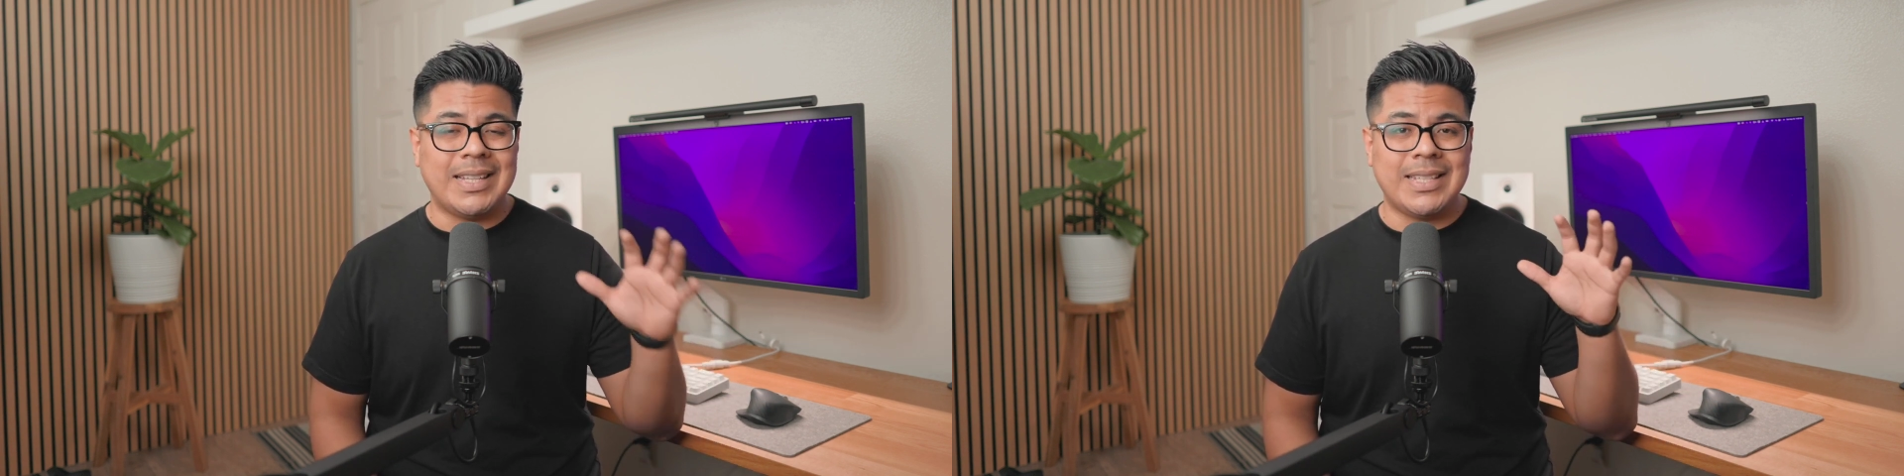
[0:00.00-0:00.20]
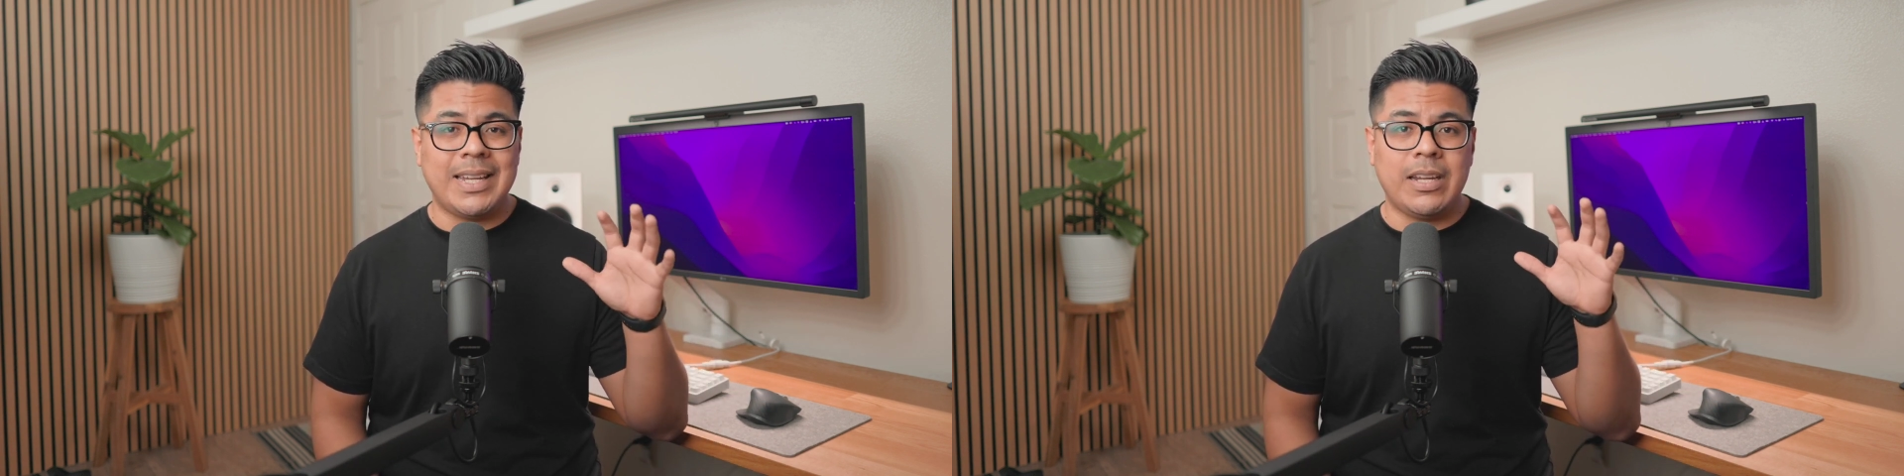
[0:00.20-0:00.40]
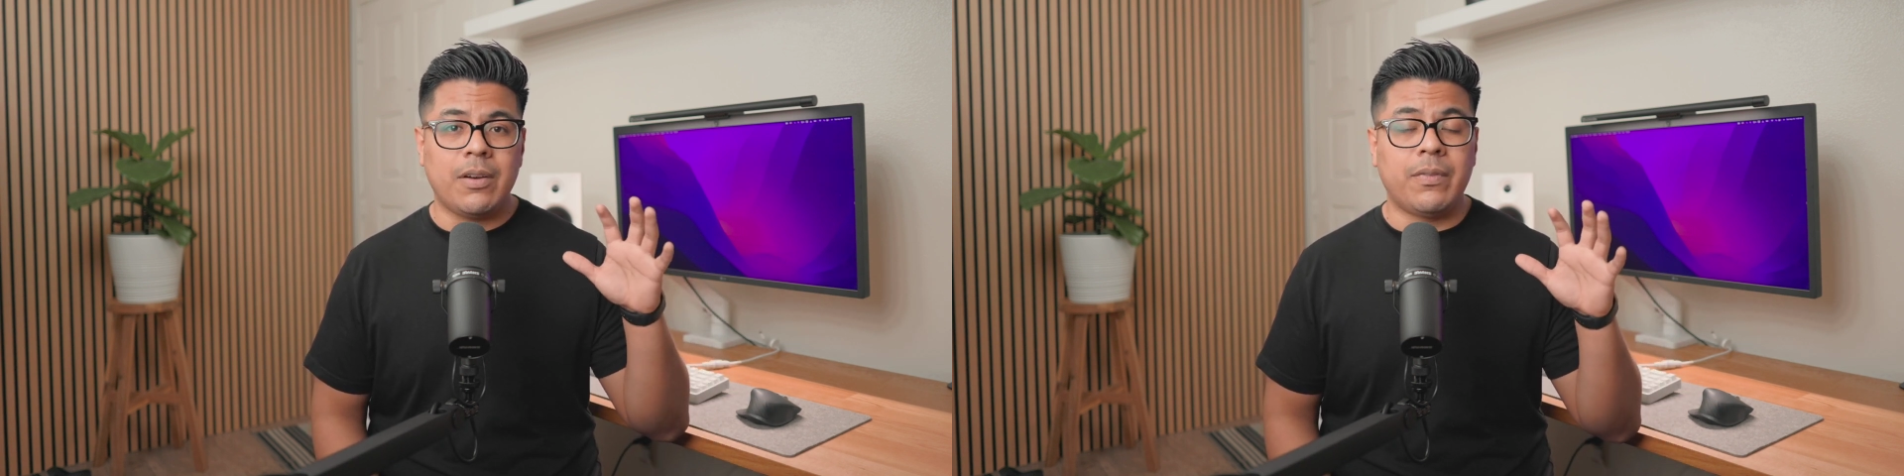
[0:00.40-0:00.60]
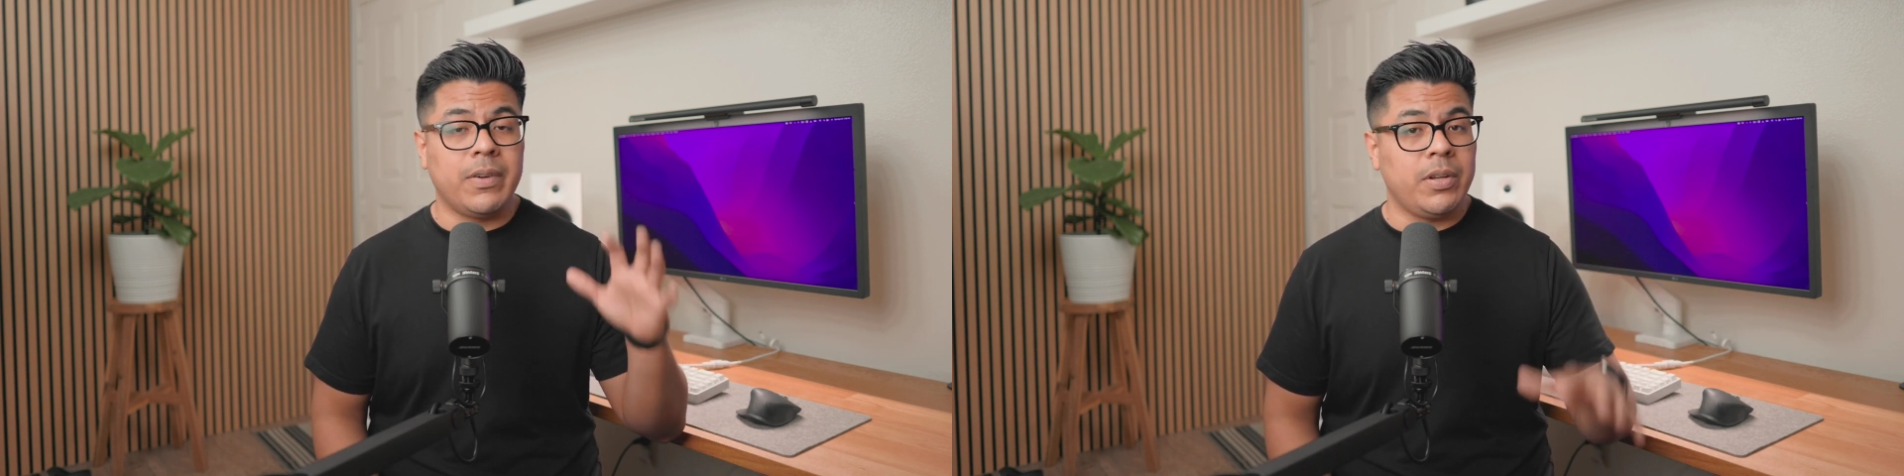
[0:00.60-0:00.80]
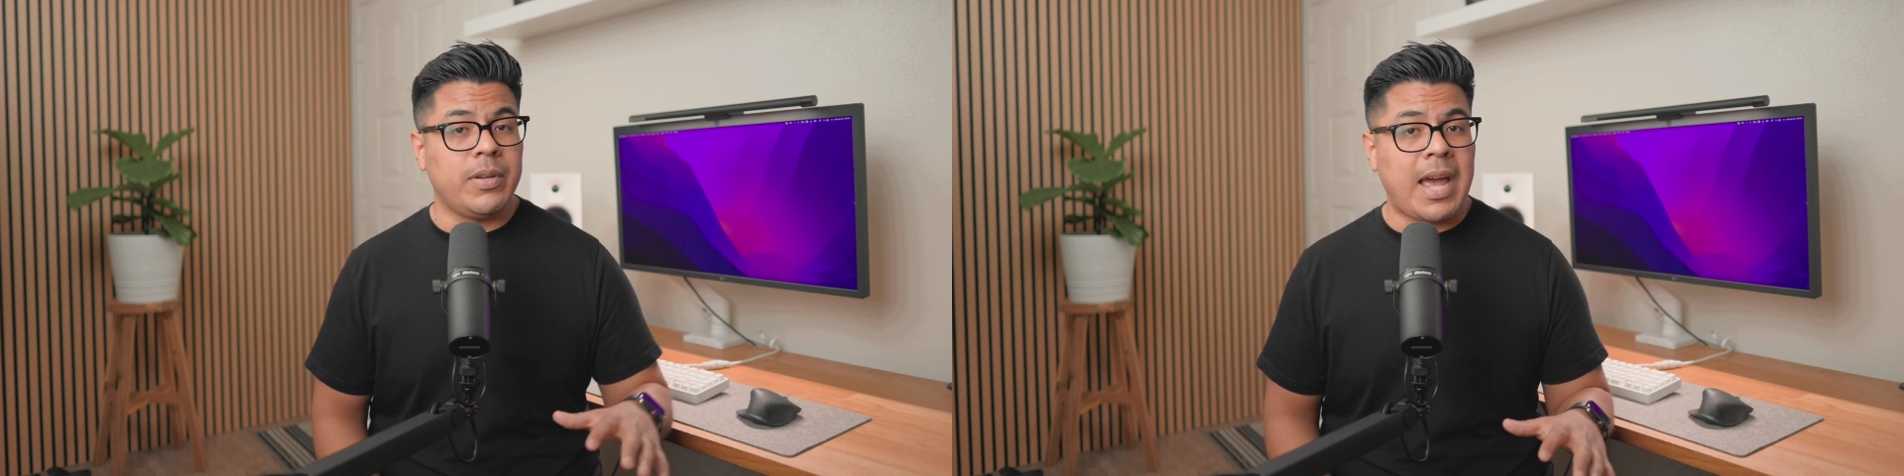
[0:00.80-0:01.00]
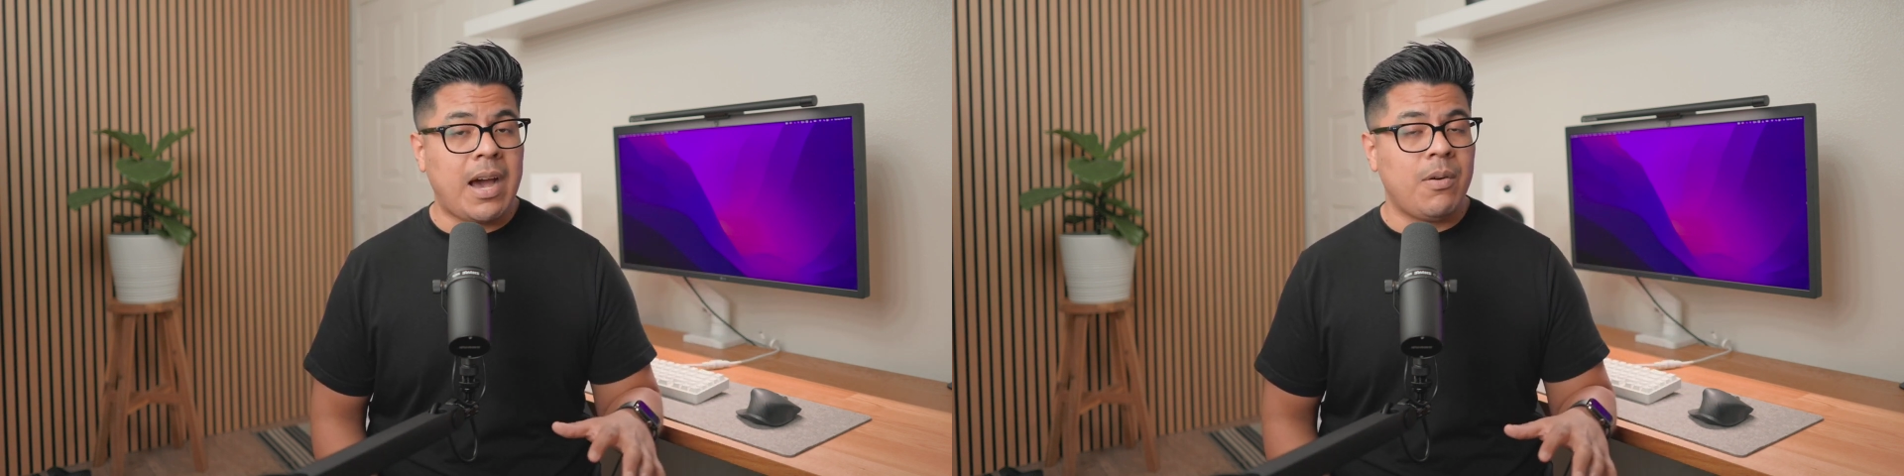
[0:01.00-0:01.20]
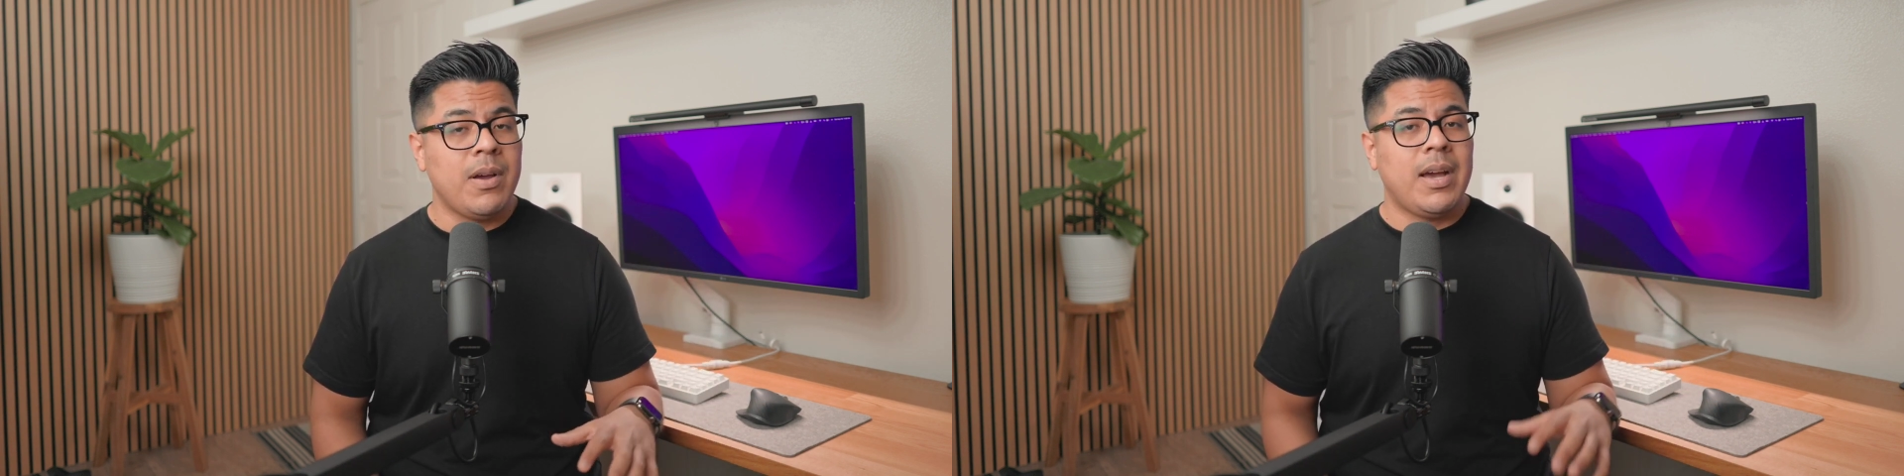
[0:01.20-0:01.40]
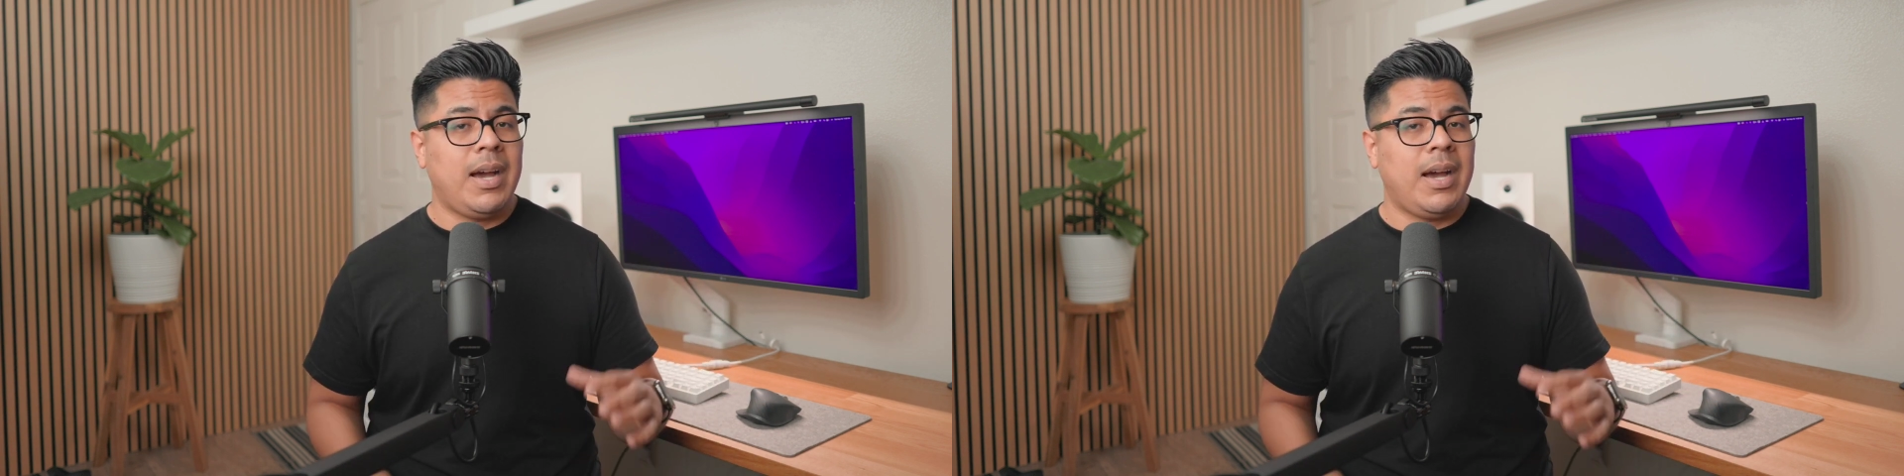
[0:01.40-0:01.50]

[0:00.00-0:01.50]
isn't enough for you now,